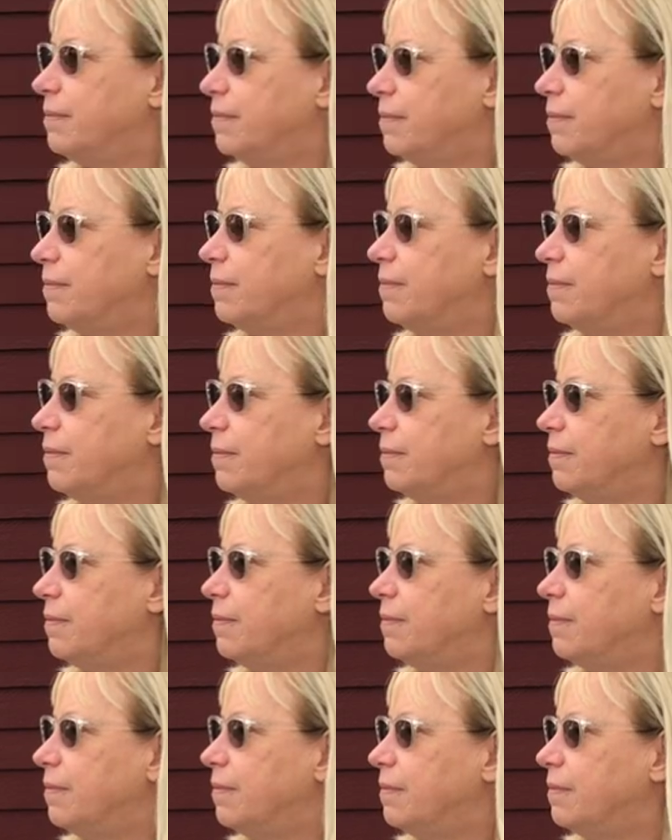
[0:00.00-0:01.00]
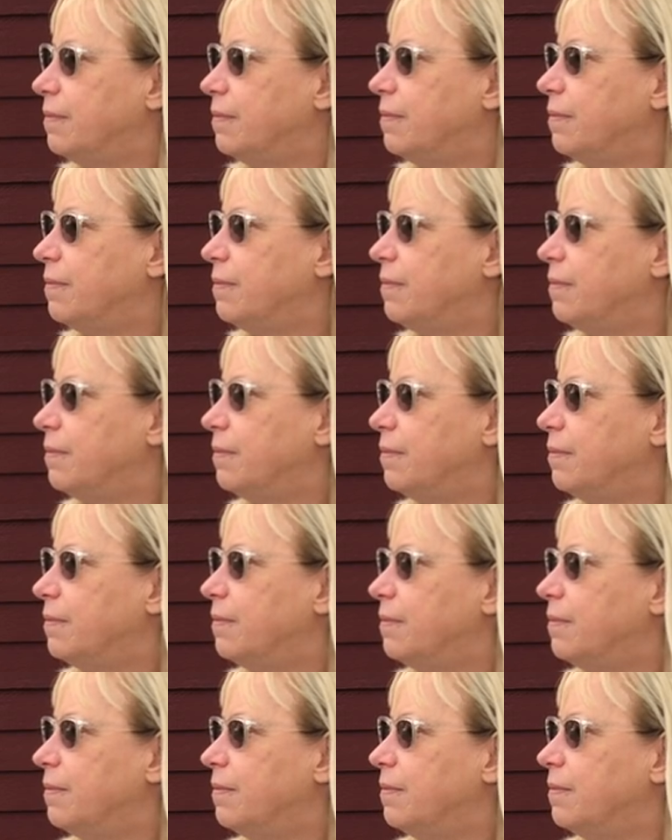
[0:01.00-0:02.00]

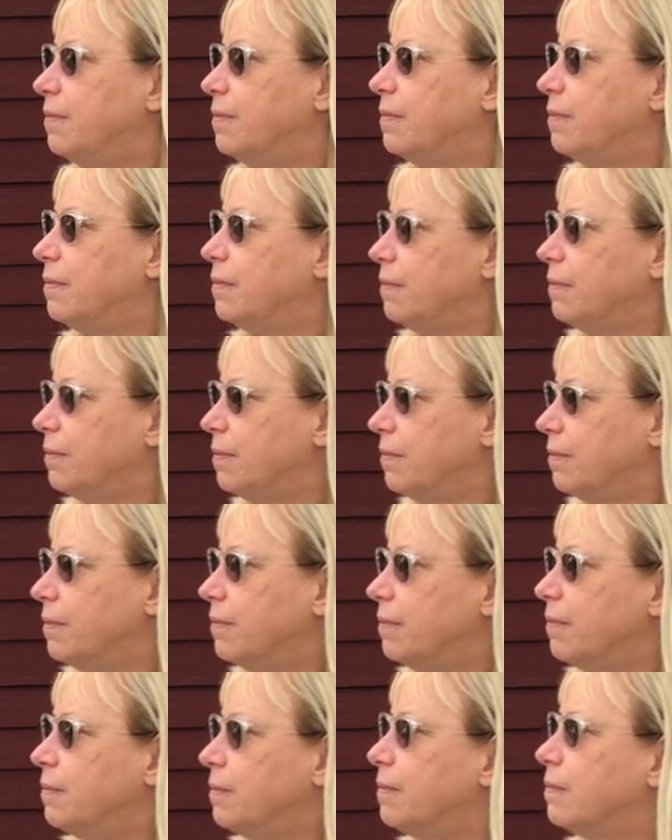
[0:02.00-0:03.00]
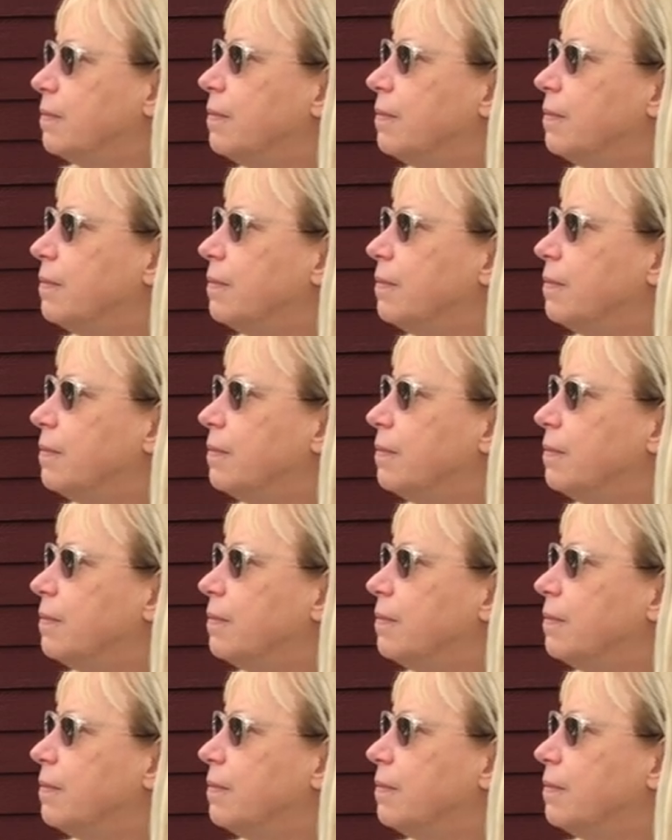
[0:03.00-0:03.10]
(not speaking)